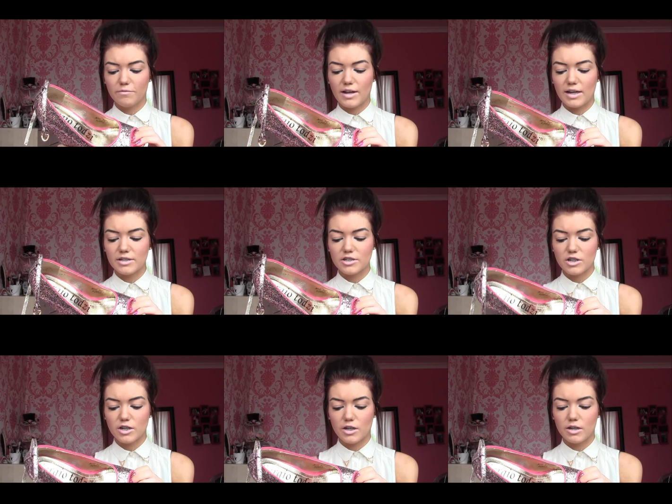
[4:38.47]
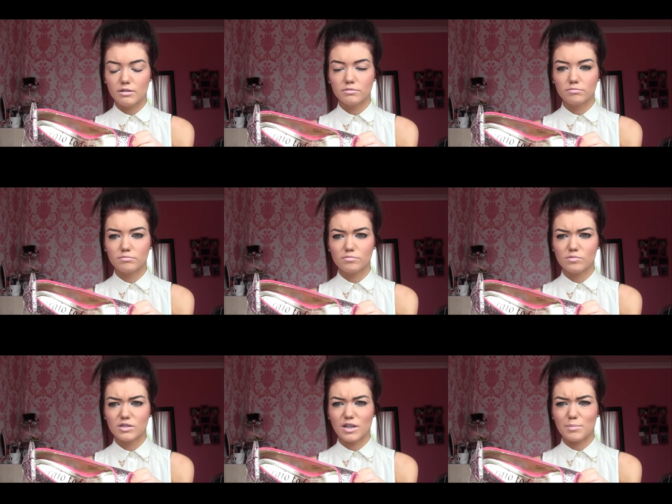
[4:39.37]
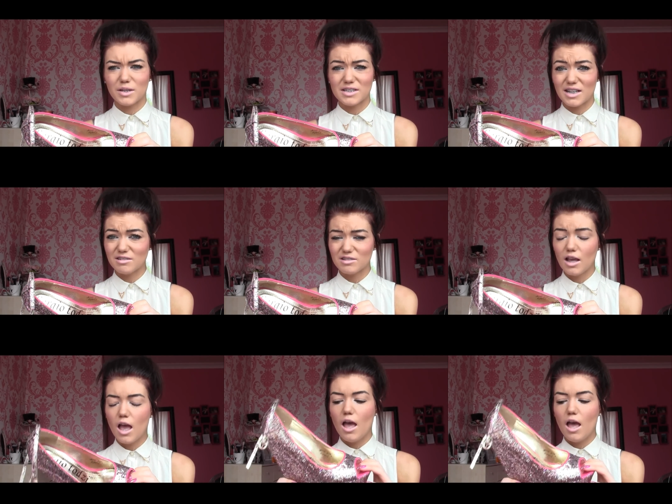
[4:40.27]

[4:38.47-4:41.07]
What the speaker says: find her. That makes sense.